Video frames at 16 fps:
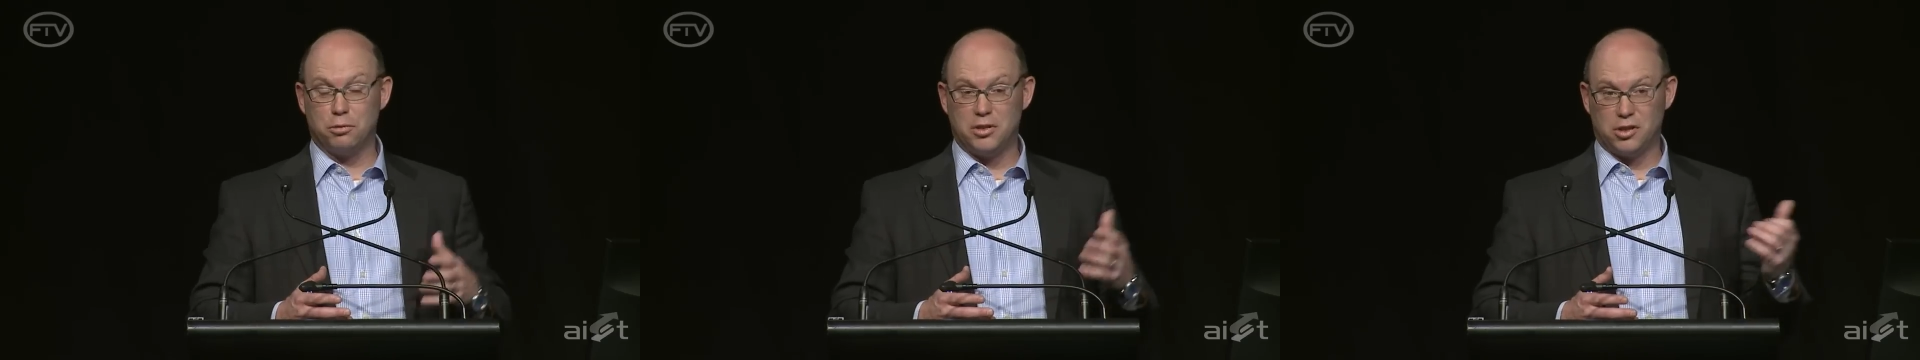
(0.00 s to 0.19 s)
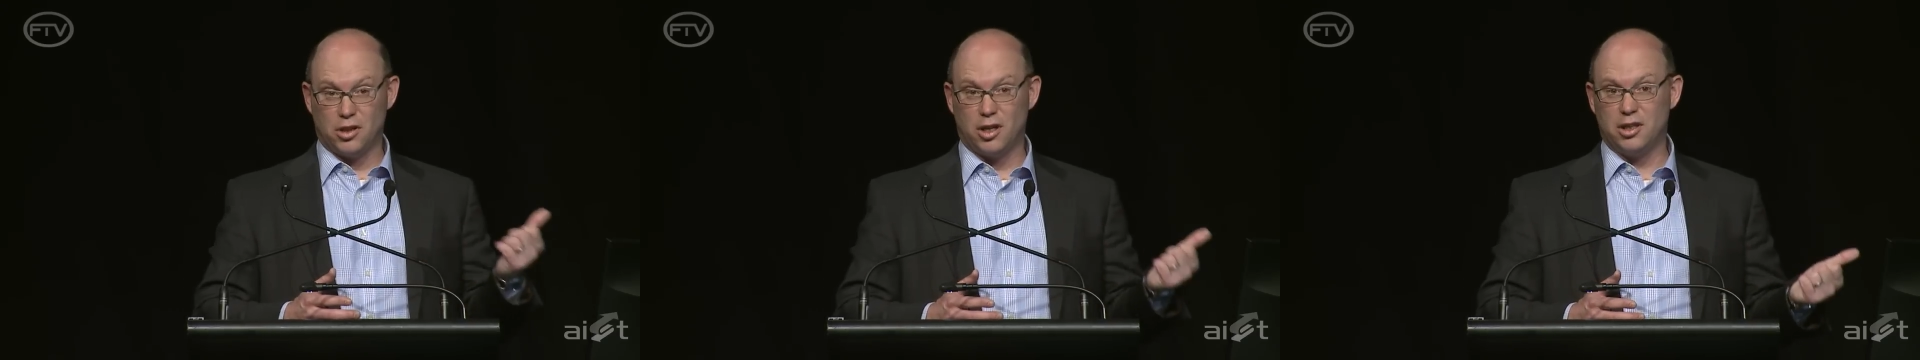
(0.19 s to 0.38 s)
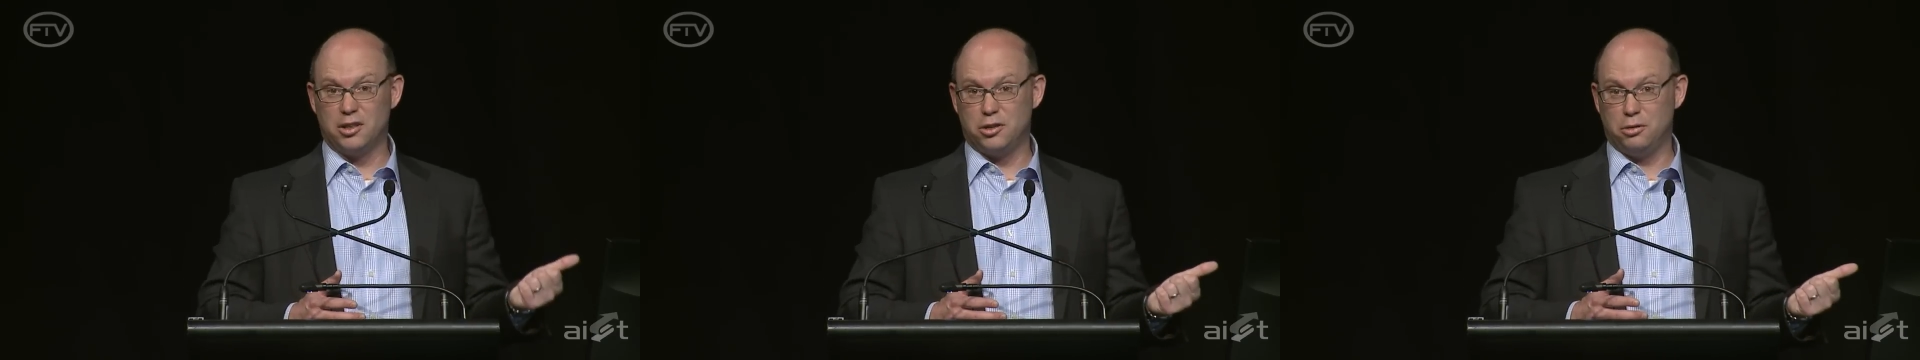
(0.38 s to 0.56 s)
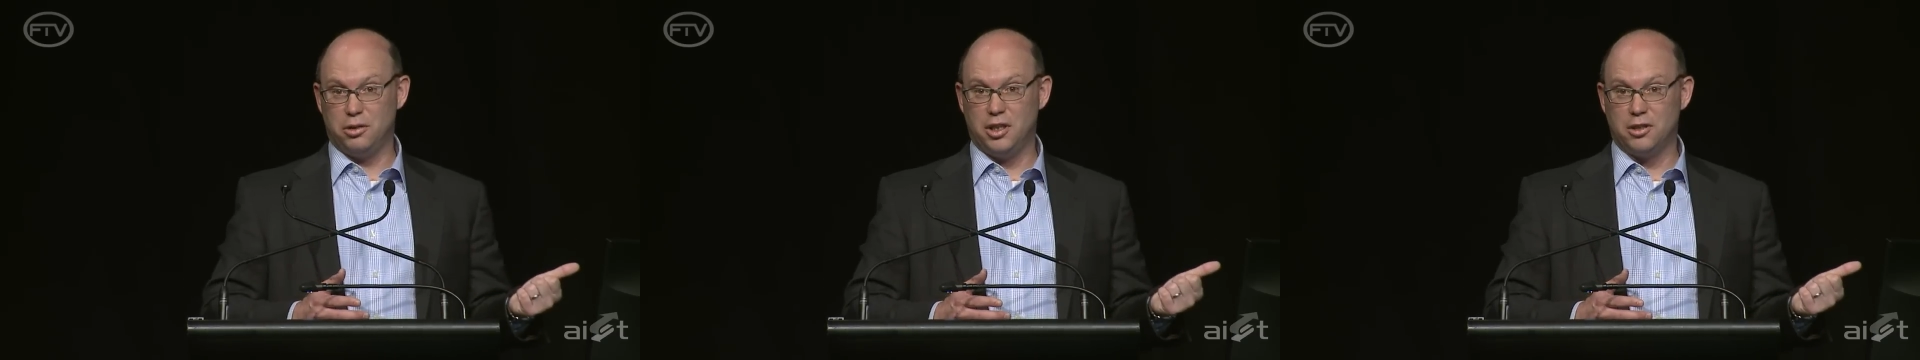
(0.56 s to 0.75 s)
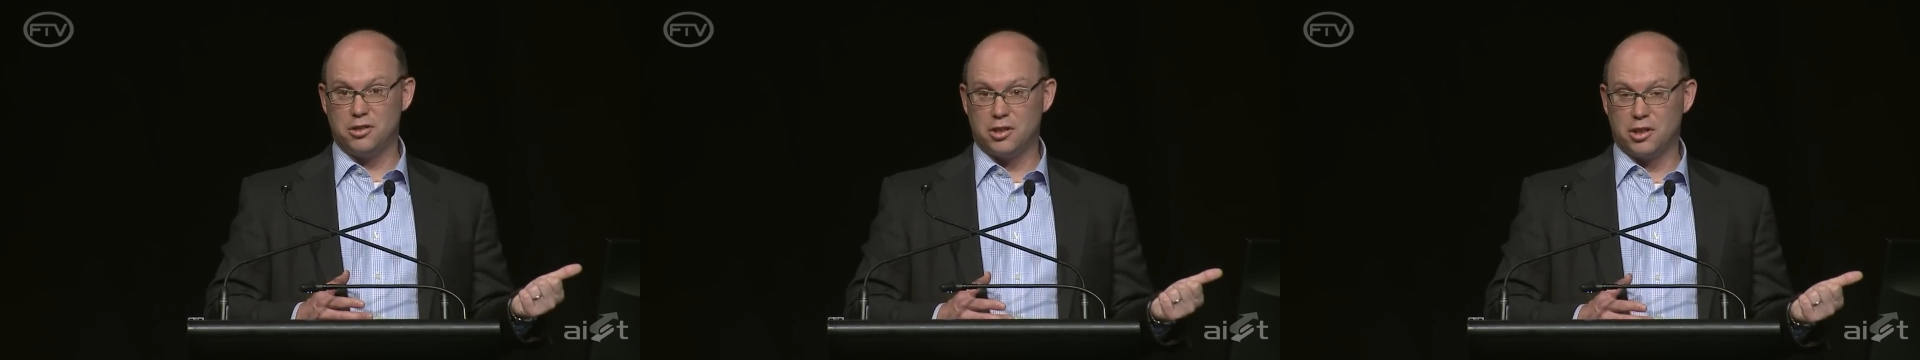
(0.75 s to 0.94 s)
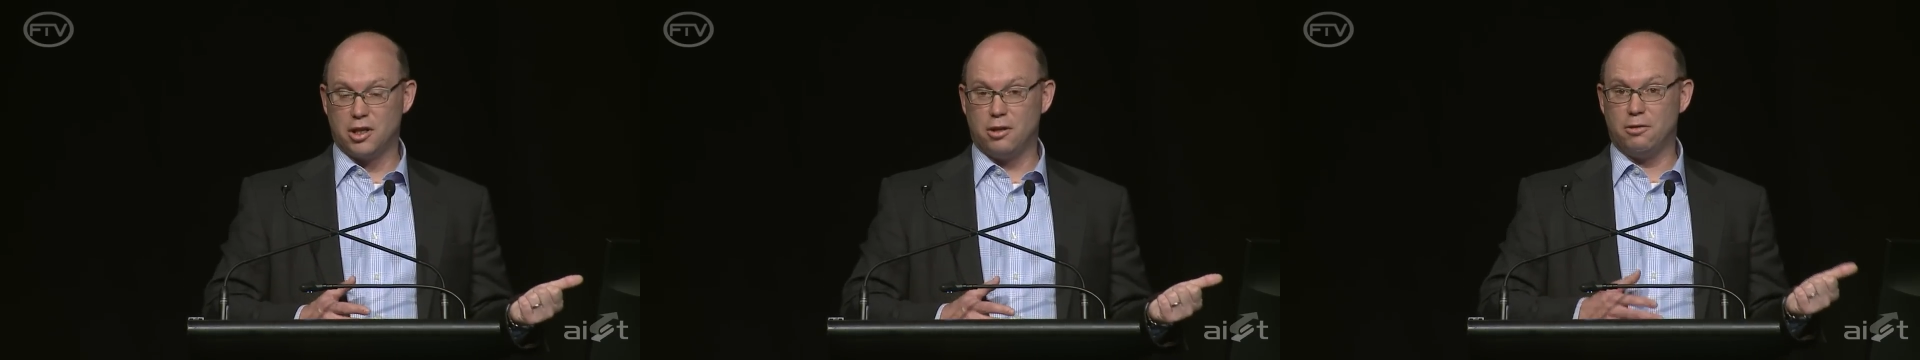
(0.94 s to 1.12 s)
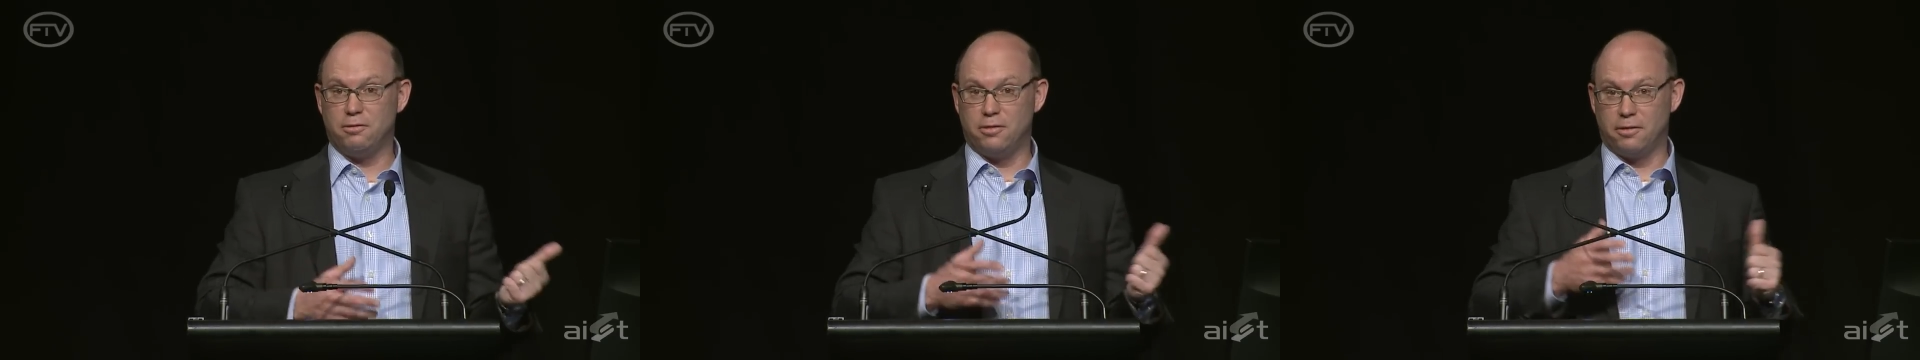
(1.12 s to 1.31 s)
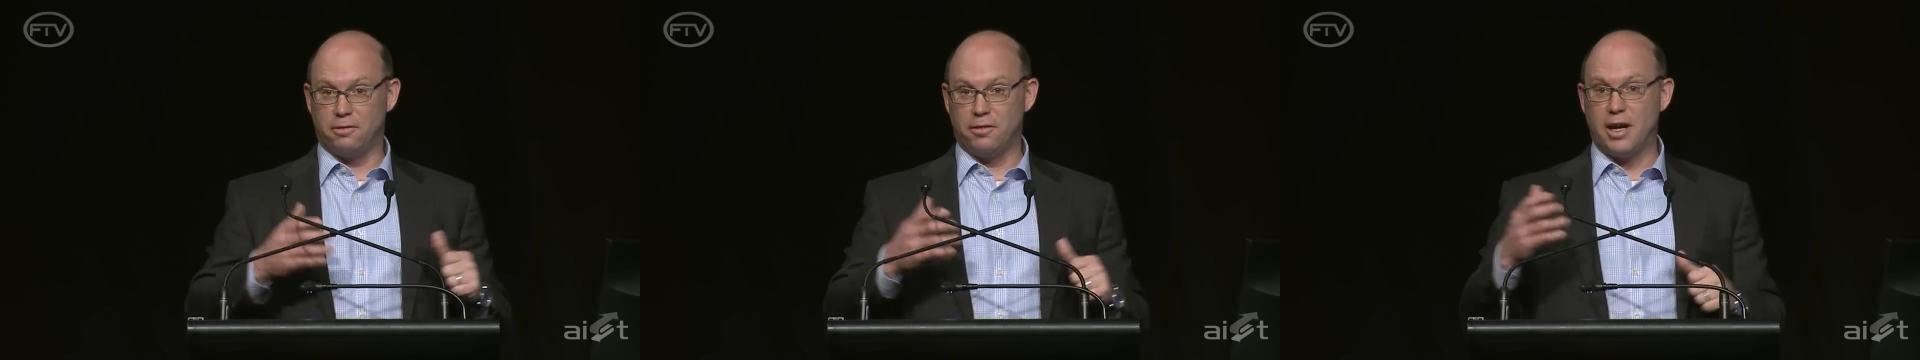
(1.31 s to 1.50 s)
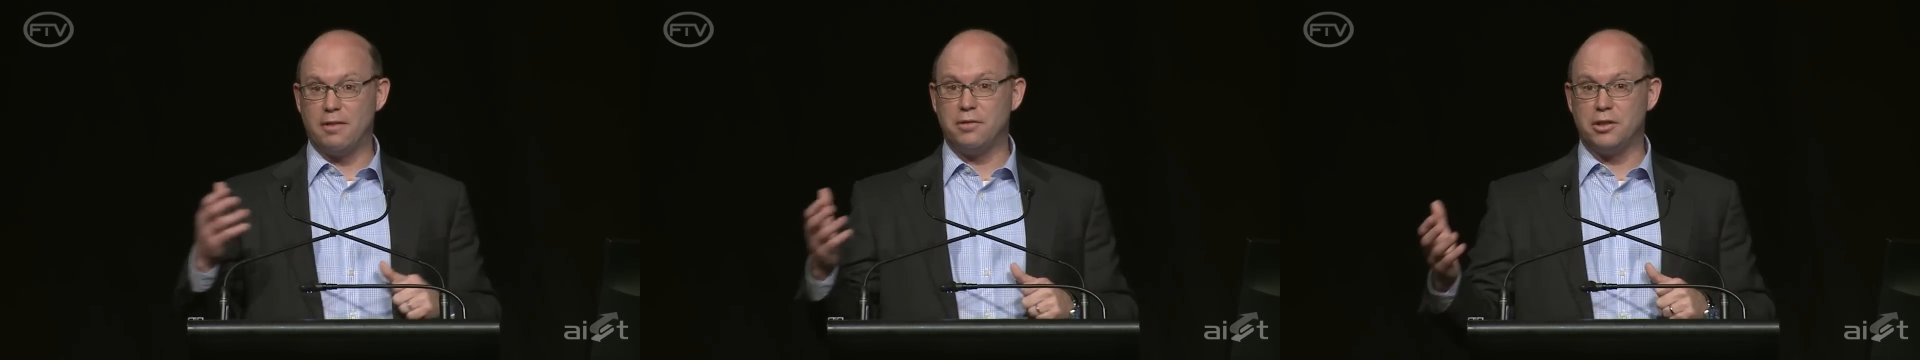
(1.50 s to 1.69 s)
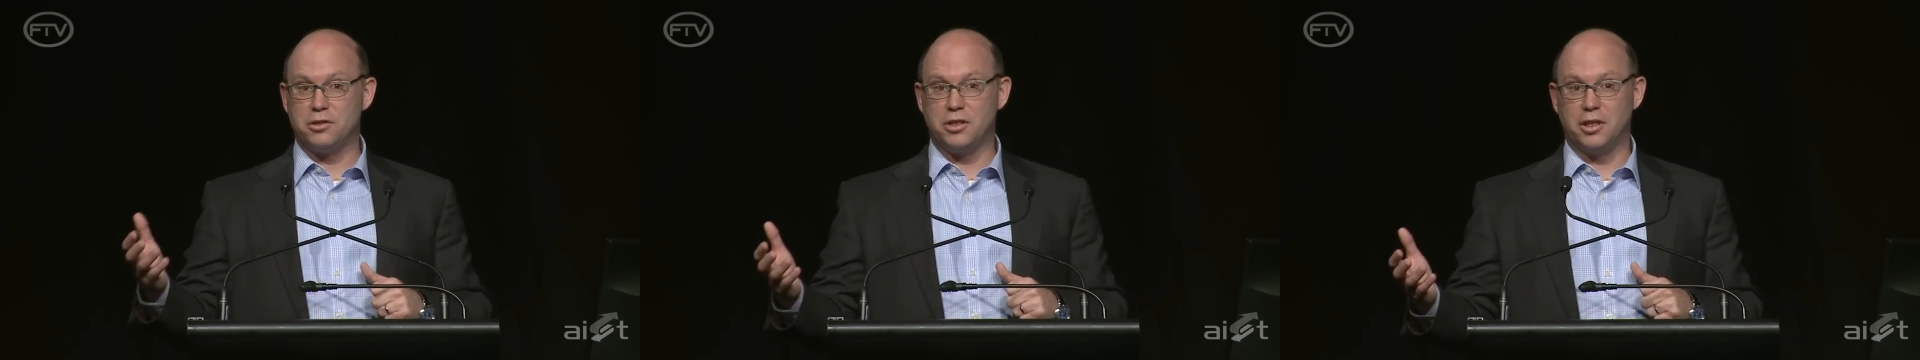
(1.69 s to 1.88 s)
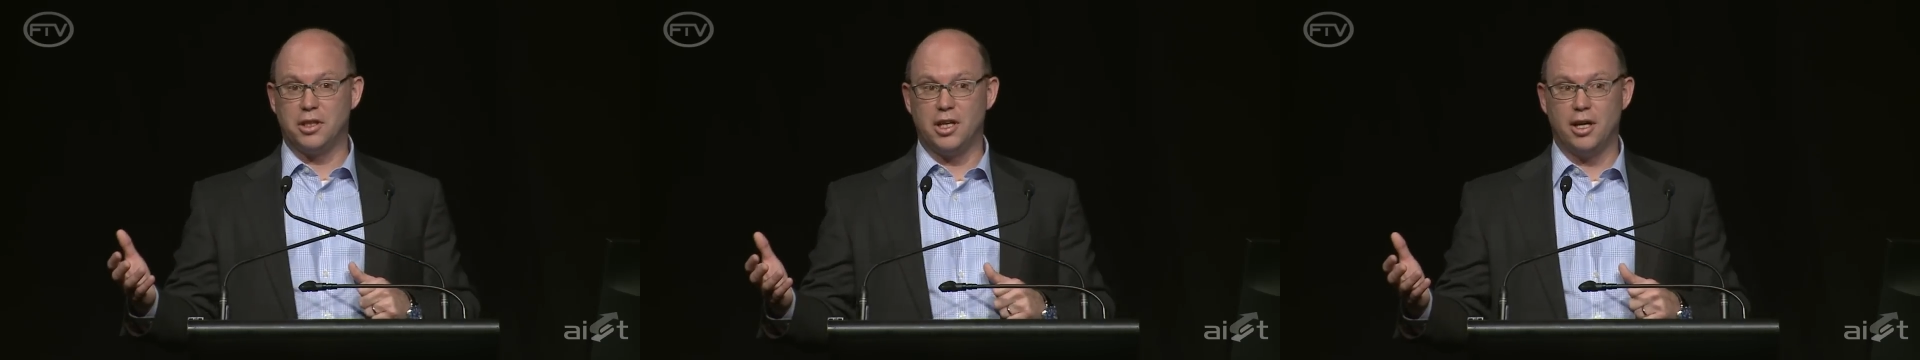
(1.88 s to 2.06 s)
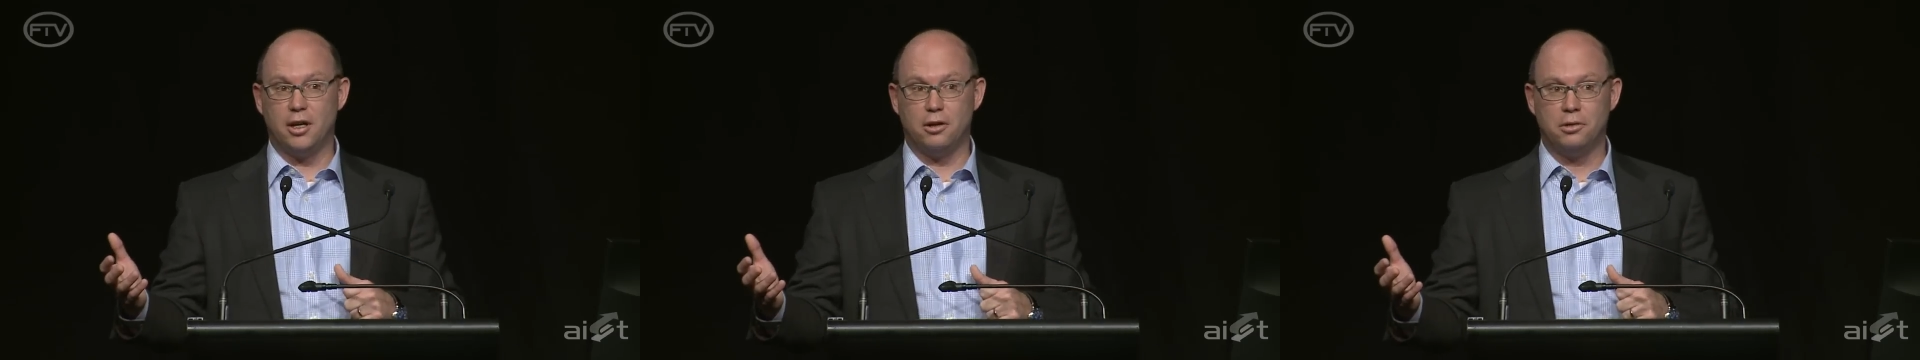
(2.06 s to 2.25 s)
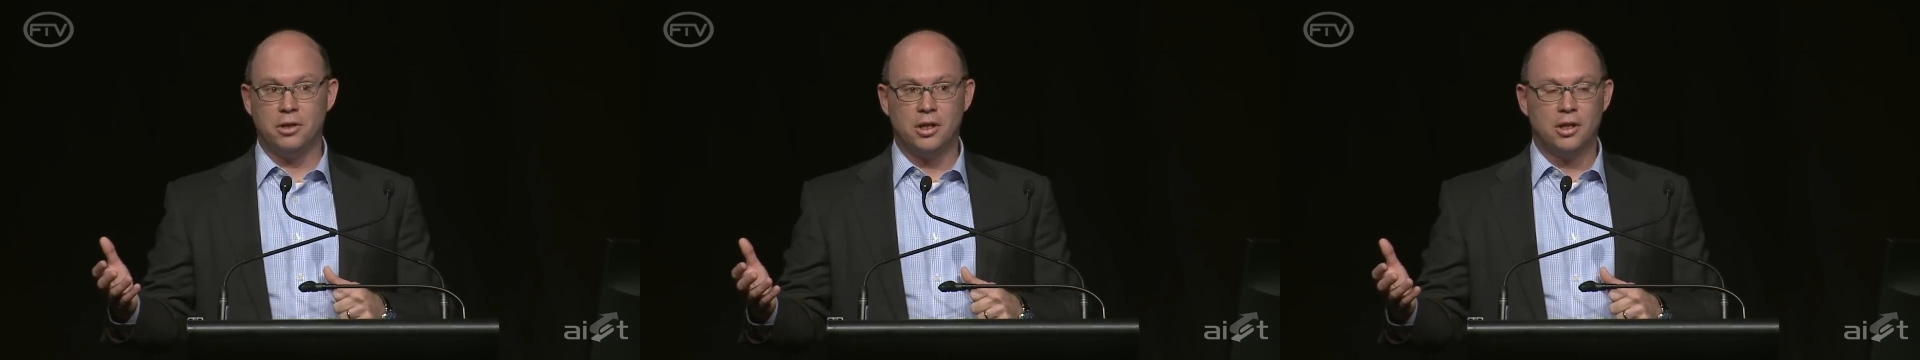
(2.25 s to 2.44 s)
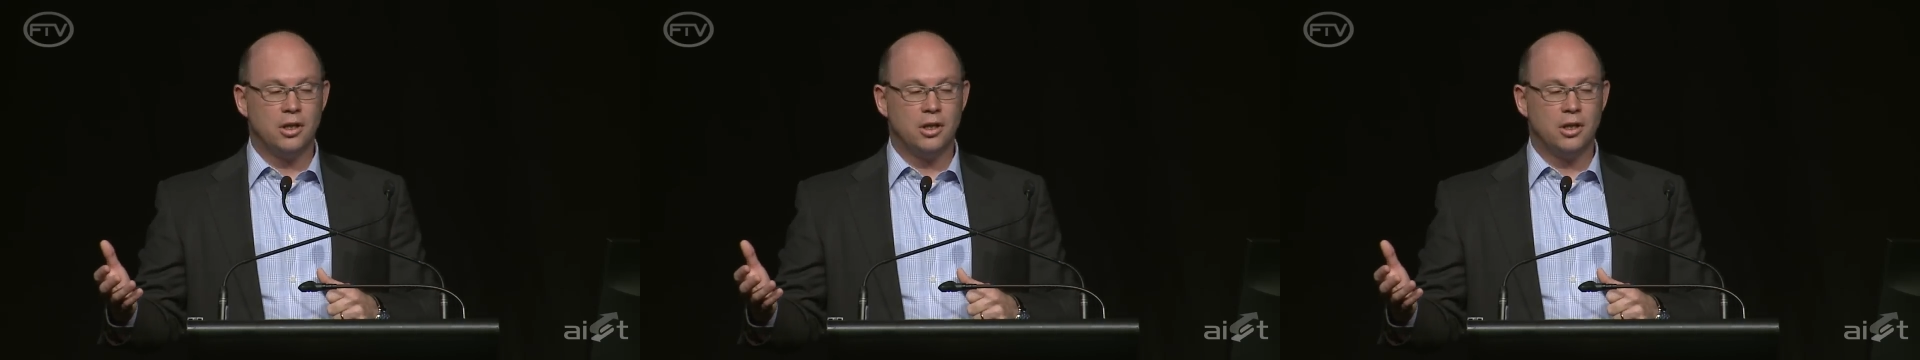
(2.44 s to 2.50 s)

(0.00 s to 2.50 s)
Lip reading: we started 2 years ago, and for 5 years to go,